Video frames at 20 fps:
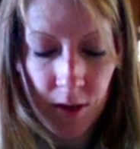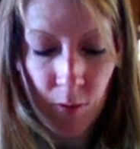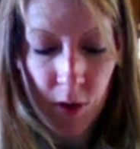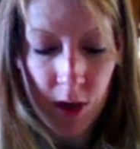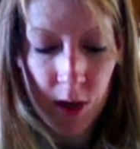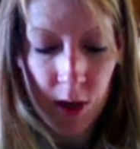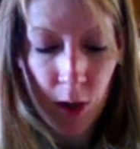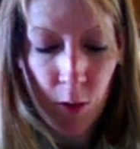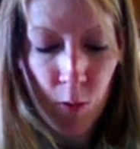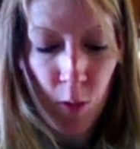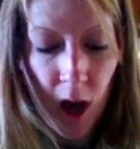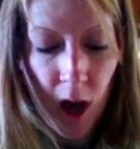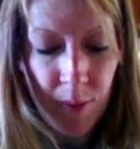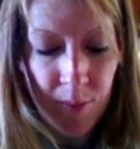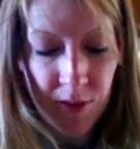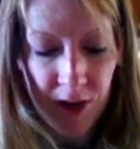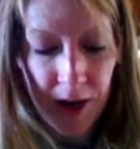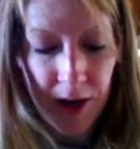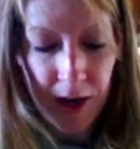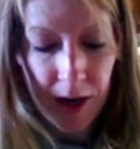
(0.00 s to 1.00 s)
Cooperate,
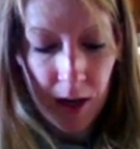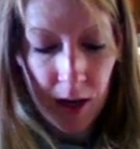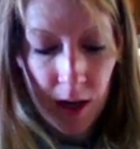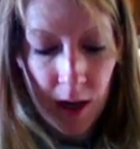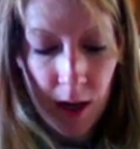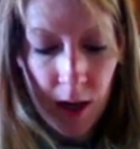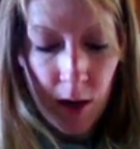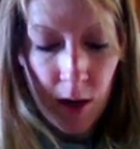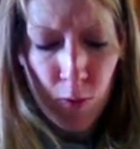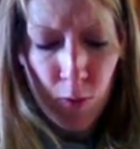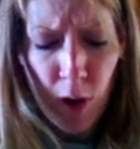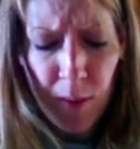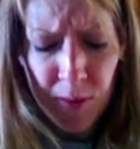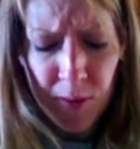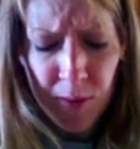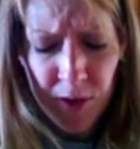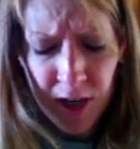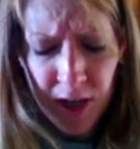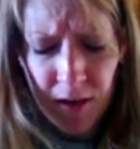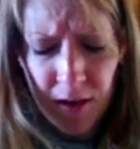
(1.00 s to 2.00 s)
we
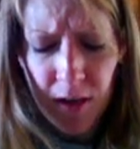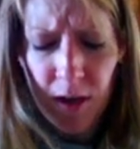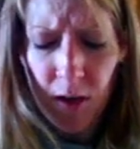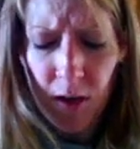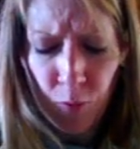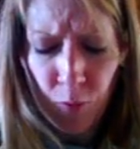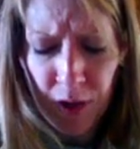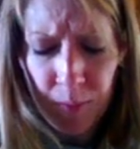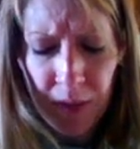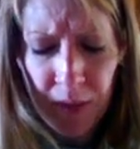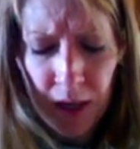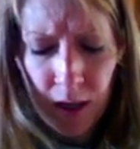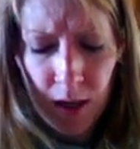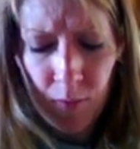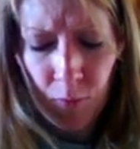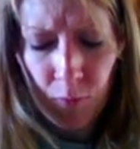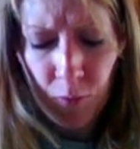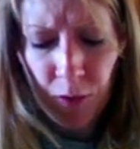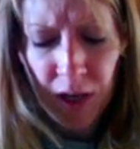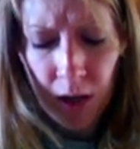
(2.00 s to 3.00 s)
know, means to
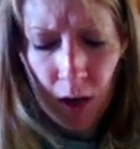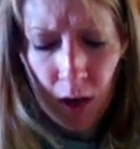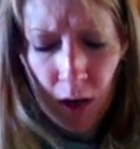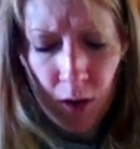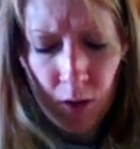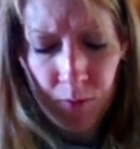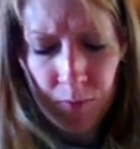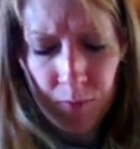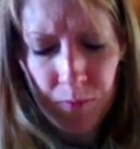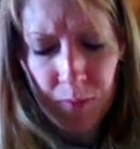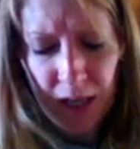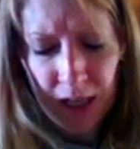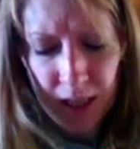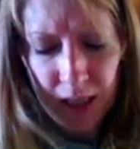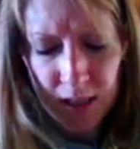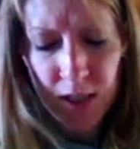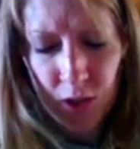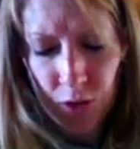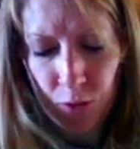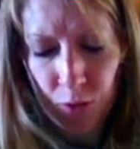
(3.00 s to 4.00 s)
work together for the
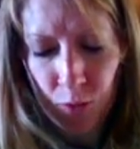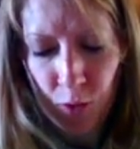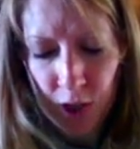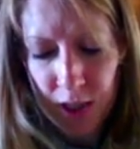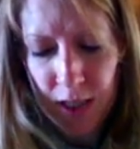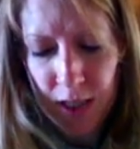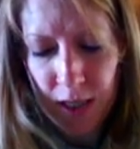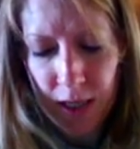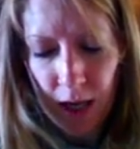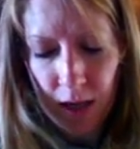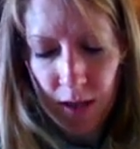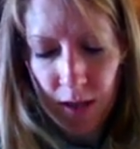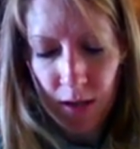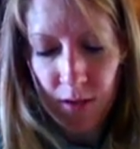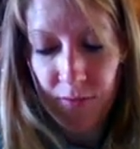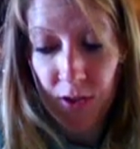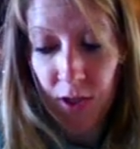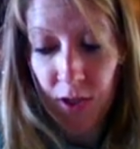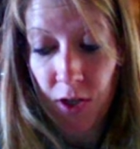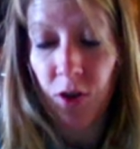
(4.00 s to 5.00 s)
good of
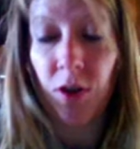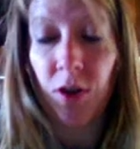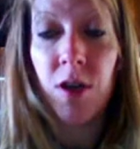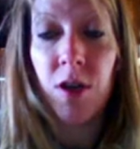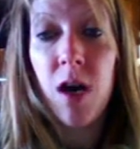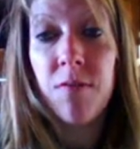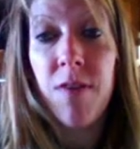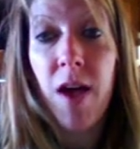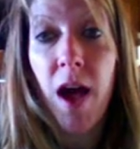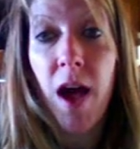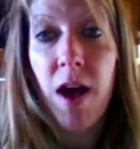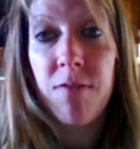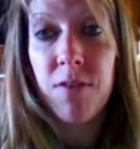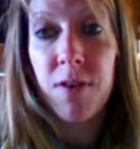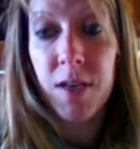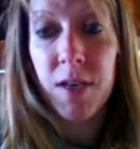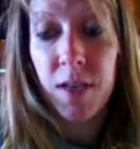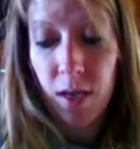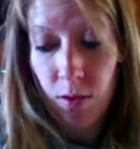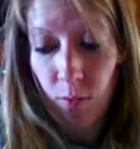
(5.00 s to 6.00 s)
everyone and
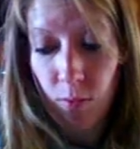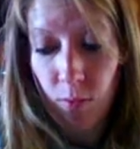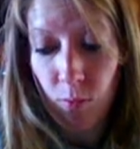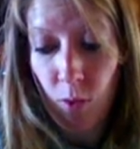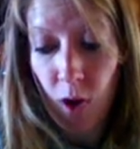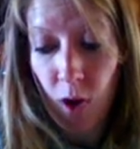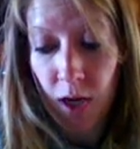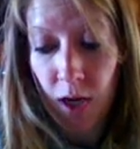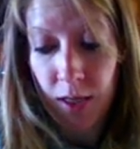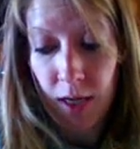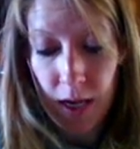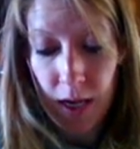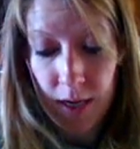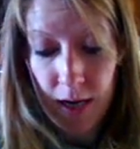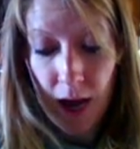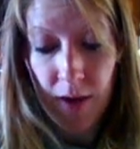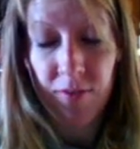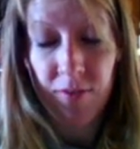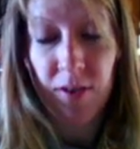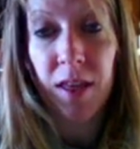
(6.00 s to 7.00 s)
everything involved.
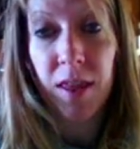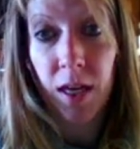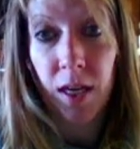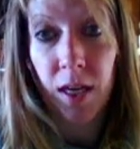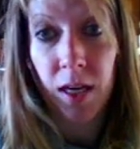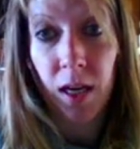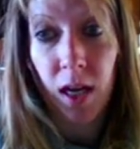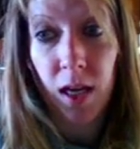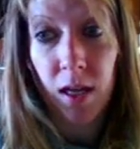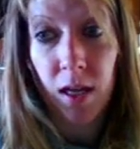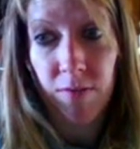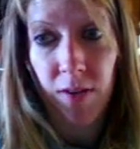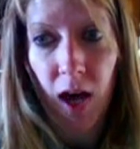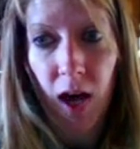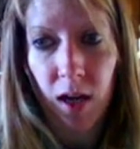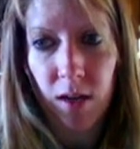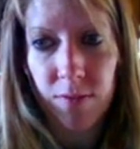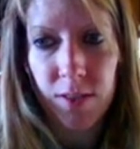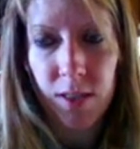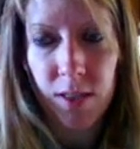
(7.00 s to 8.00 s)
And you
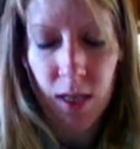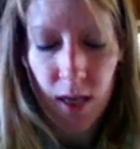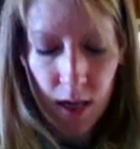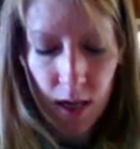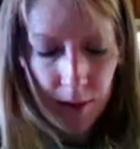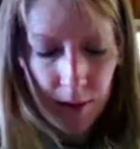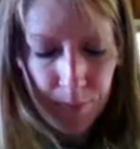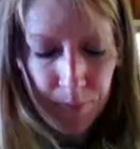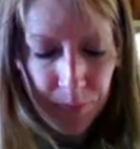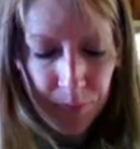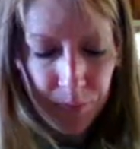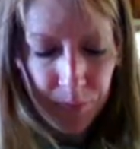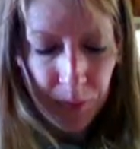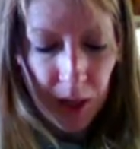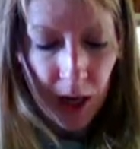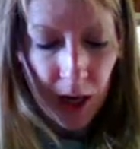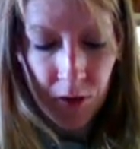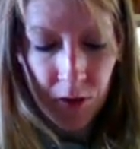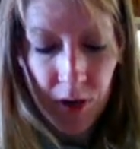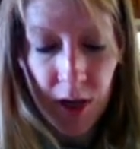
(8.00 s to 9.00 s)
guys are used to
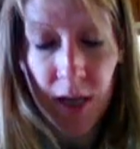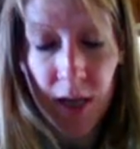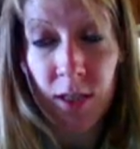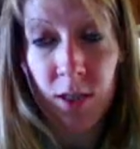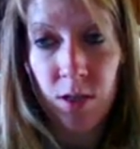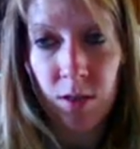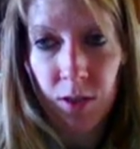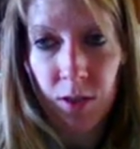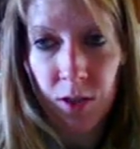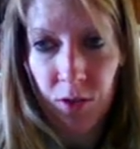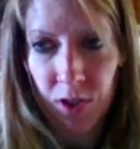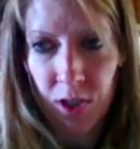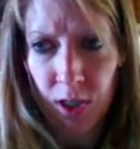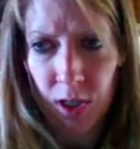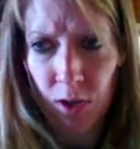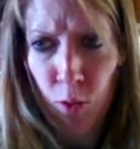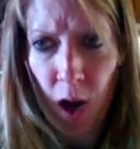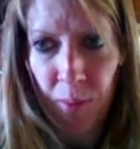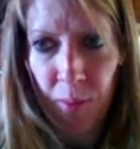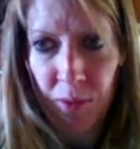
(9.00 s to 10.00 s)
cooperating in groups in
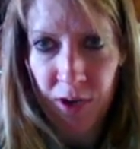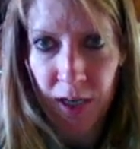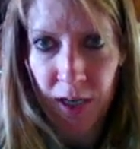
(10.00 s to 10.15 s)
school,